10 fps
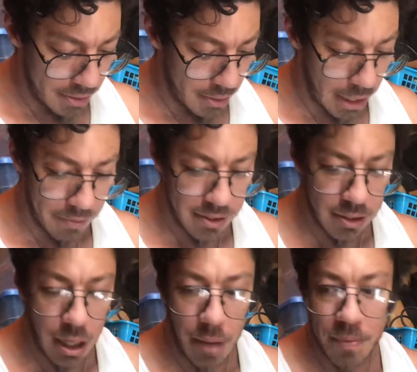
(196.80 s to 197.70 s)
so that was the
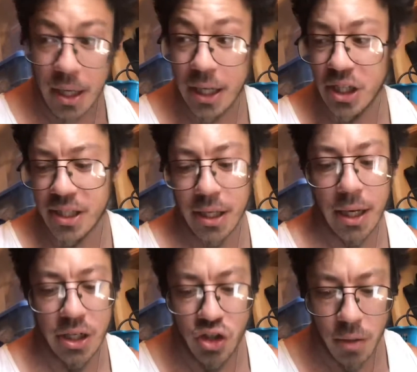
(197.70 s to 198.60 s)
topic. I just
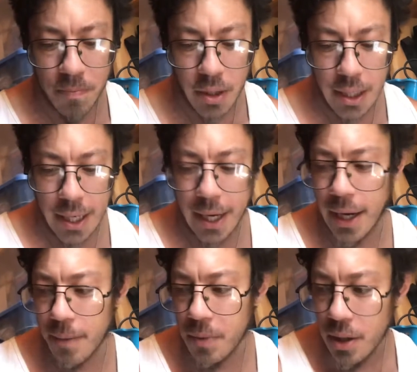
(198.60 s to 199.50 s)
thought I'd jump on the
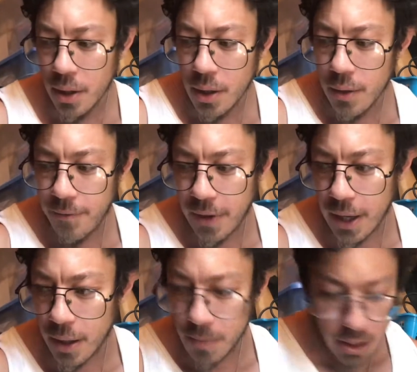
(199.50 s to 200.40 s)
fam,
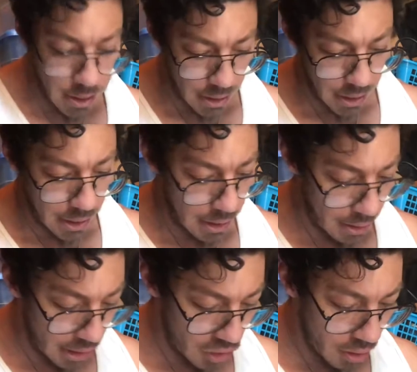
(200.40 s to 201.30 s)
and I'd
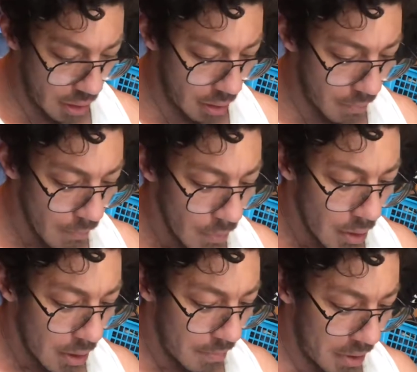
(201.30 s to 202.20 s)
let you know.
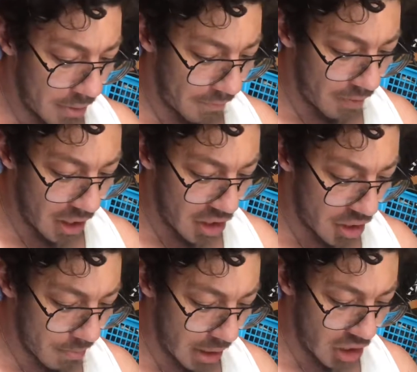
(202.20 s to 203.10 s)
But to
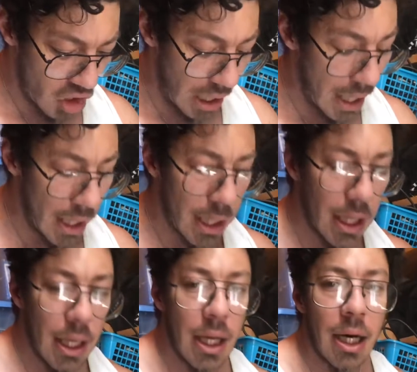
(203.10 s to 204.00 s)
finish my shake,
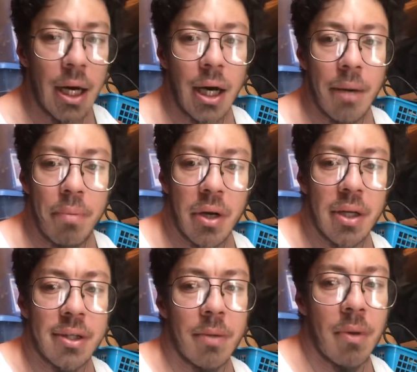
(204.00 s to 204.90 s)
put
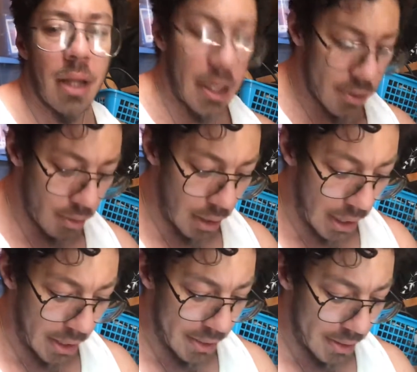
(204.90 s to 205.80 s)
in some
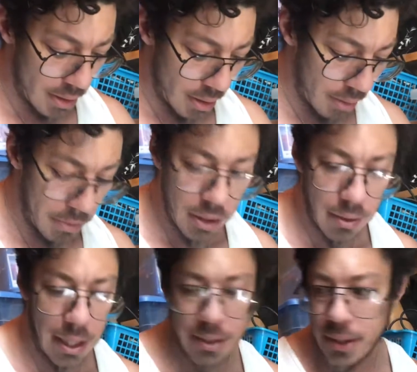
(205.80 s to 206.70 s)
electrolytes,
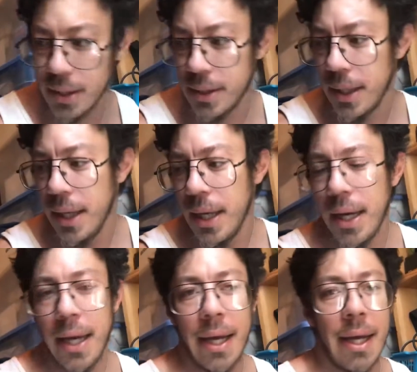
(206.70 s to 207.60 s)
amino acids,
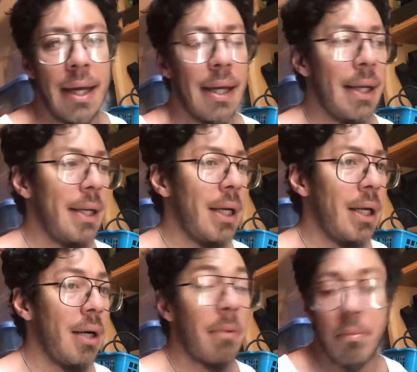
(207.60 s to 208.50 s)
and
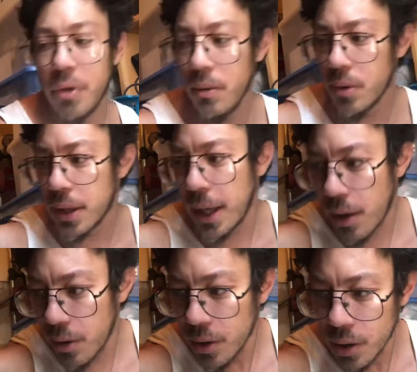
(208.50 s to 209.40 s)
my
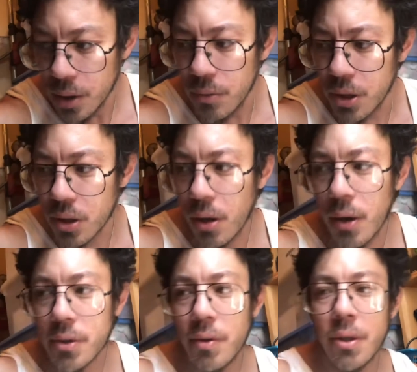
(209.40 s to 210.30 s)
pre-workout, which
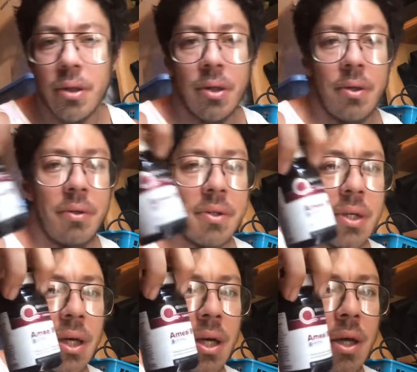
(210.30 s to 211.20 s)
also includes
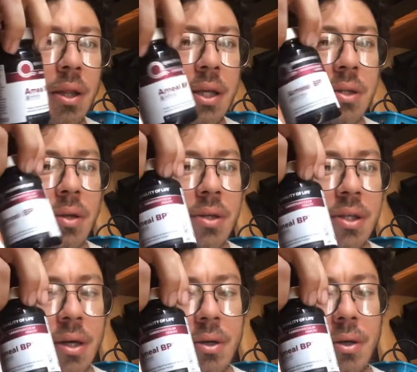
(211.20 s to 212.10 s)
this little
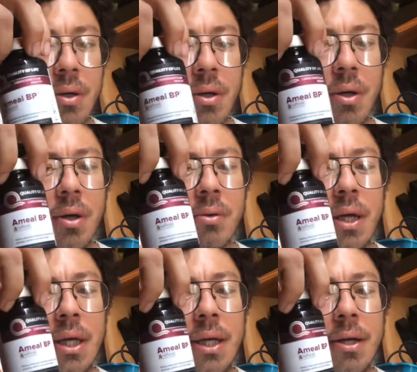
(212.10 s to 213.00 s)
sucker
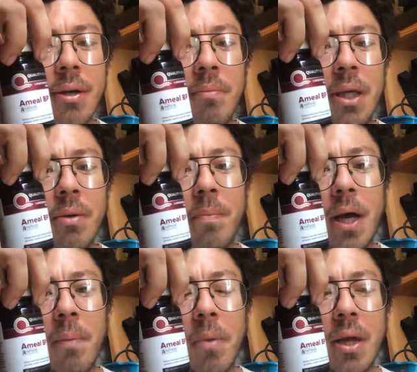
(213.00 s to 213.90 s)
right here, a meal
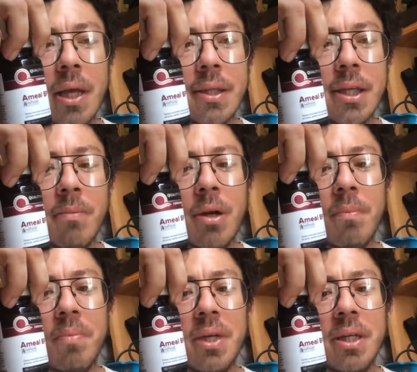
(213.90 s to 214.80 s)
pep. And some
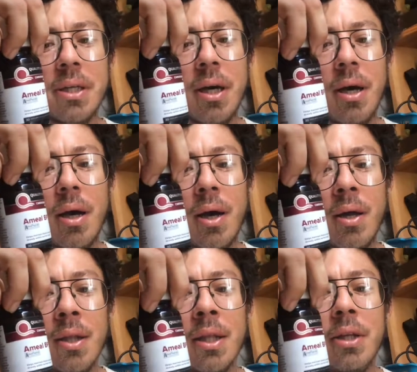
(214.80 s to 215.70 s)
companies
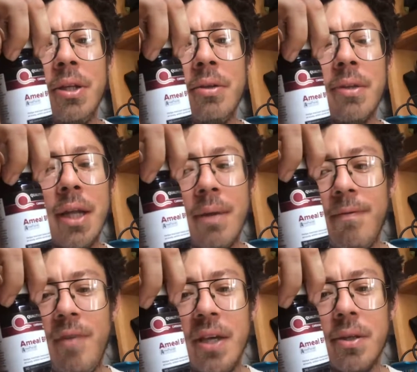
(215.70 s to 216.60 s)
use the name
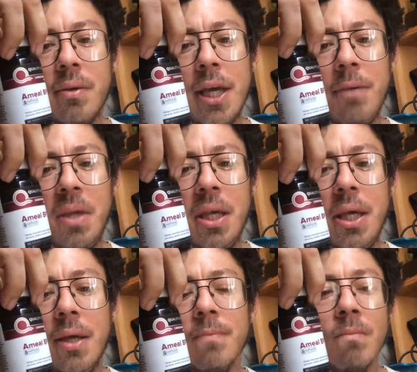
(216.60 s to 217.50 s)
Vaso AP,